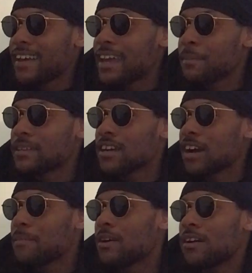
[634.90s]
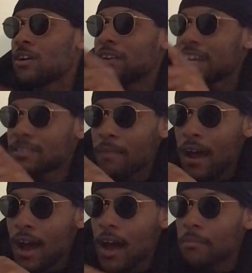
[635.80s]
talking about, oh, that's my
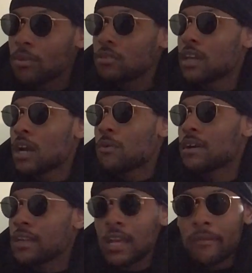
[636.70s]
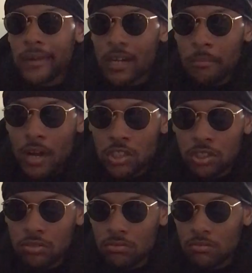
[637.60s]
op. No dang one, they ain't worried about
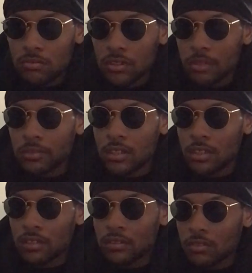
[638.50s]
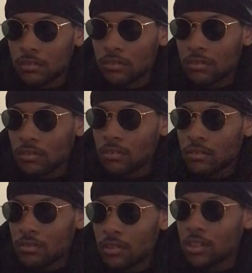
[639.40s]
you. You know what I'm saying?
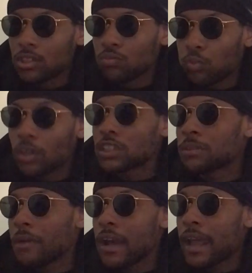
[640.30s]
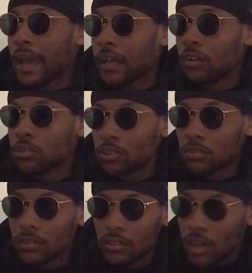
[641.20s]
You just want somebody to hate on you.
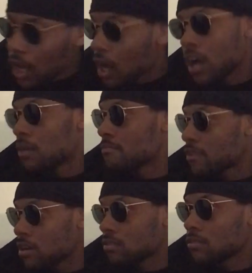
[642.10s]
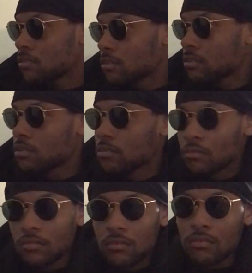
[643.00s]
Nah, bro.
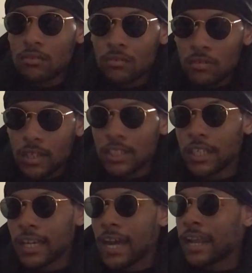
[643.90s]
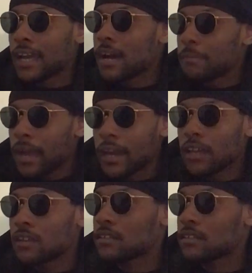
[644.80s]
This shit gotta come, like,